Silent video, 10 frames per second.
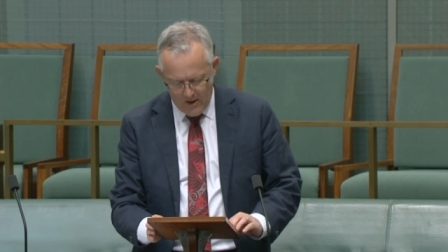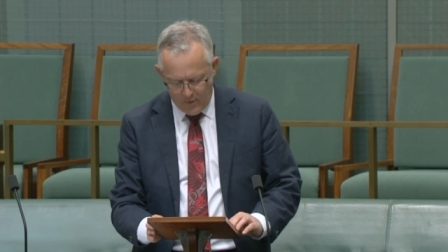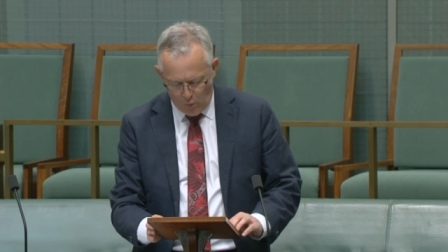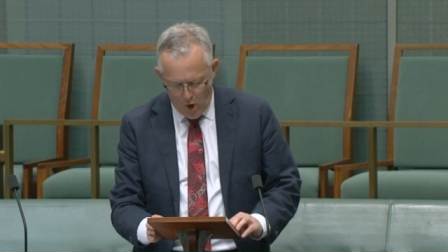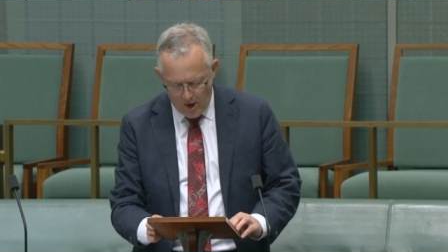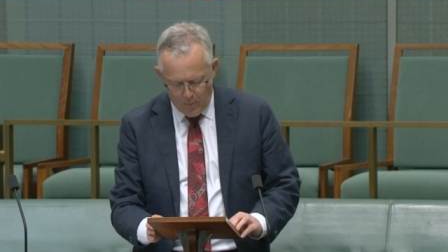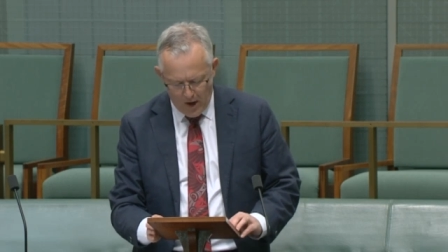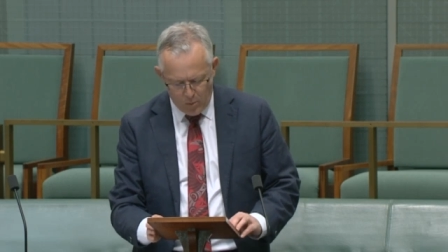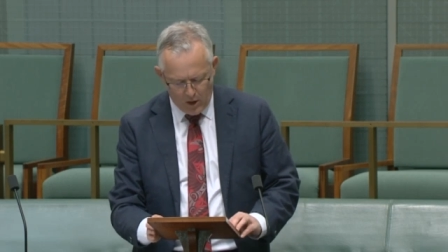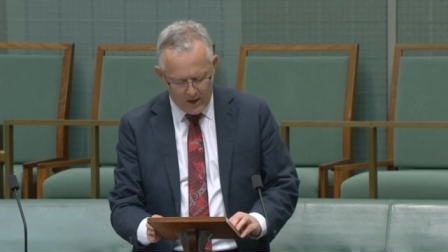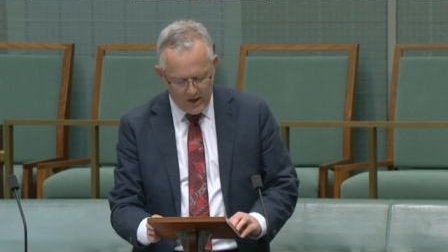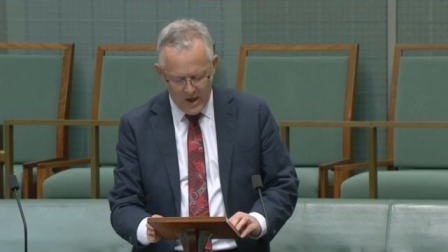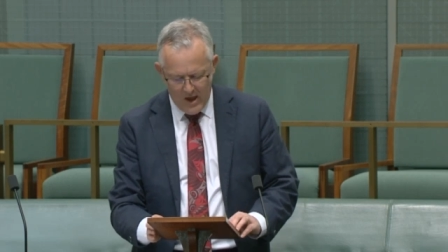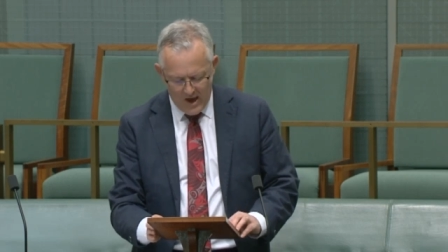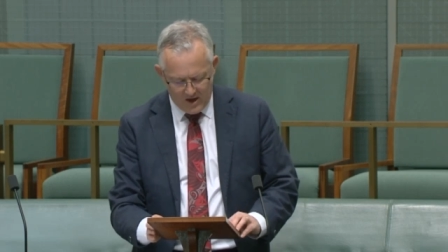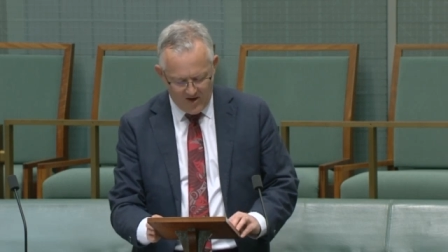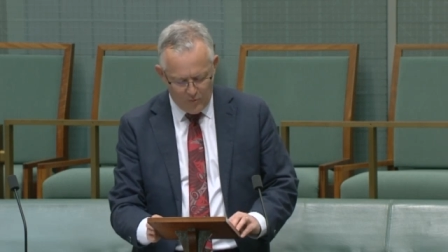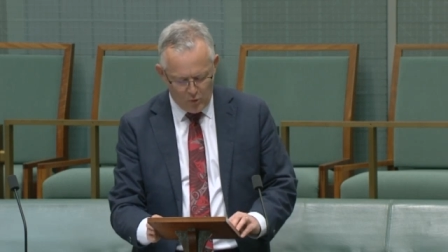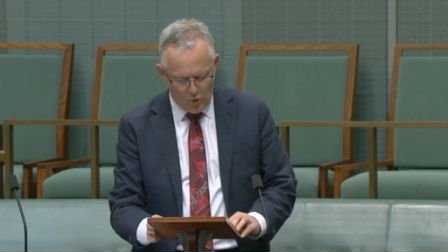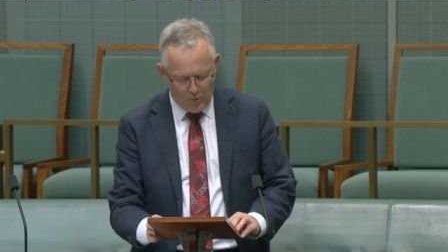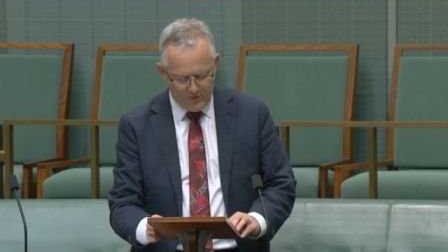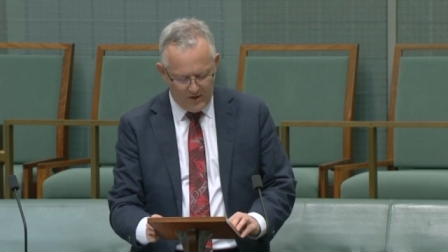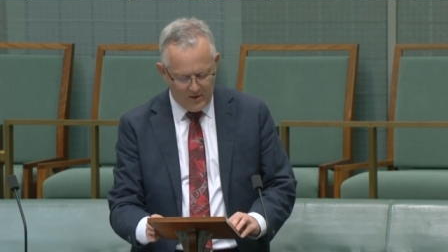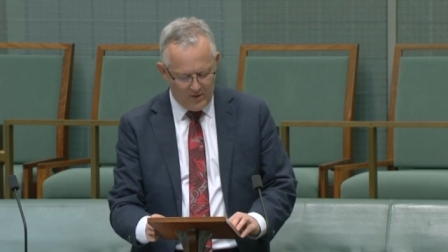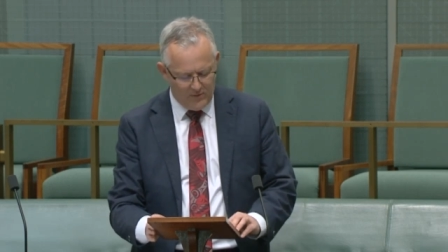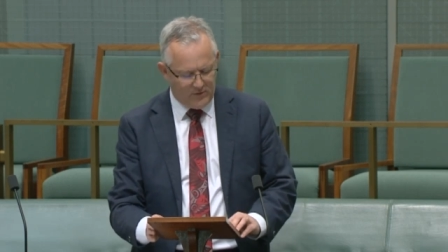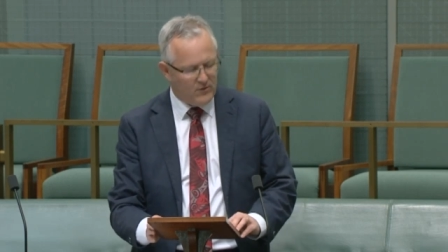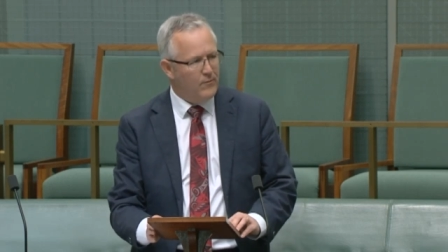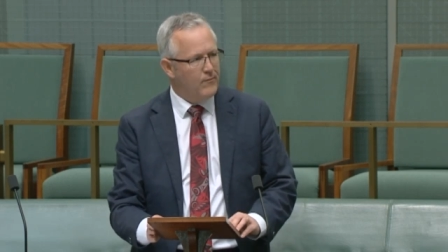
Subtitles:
the wider public and government representatives.